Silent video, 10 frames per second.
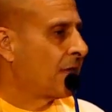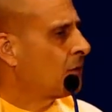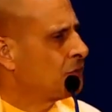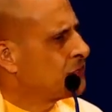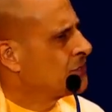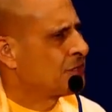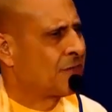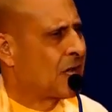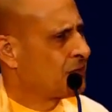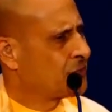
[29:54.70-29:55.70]
thousands of
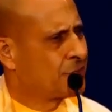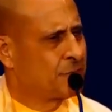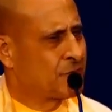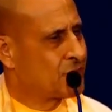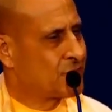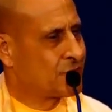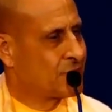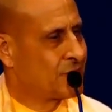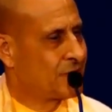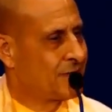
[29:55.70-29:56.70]
ashrams,
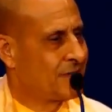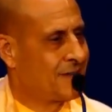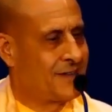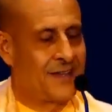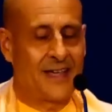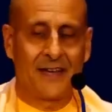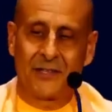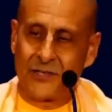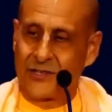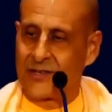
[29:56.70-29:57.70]
and
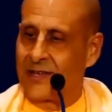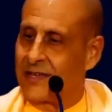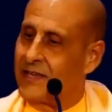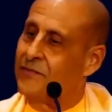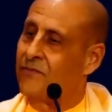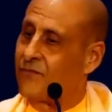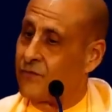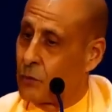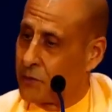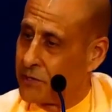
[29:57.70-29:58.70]
it's in
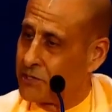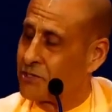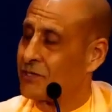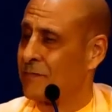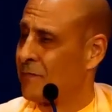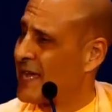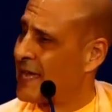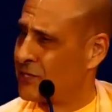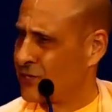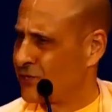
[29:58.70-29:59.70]
forests and
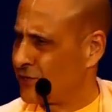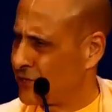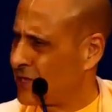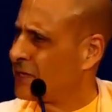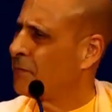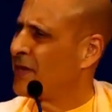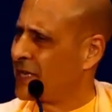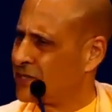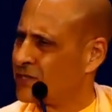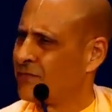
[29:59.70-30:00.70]
pastures on the
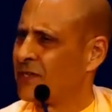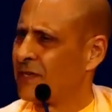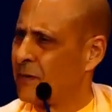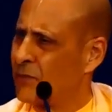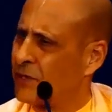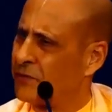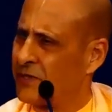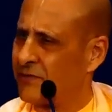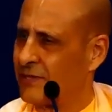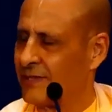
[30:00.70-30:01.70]
banks of the Yamuna
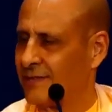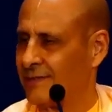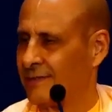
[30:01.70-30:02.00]
River.